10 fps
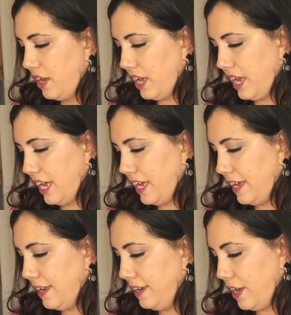
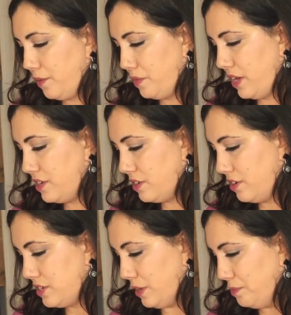and yeah that is
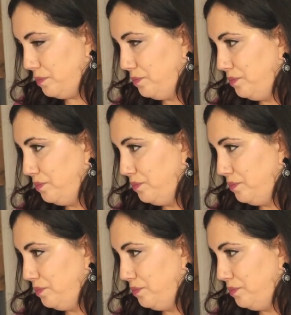awesome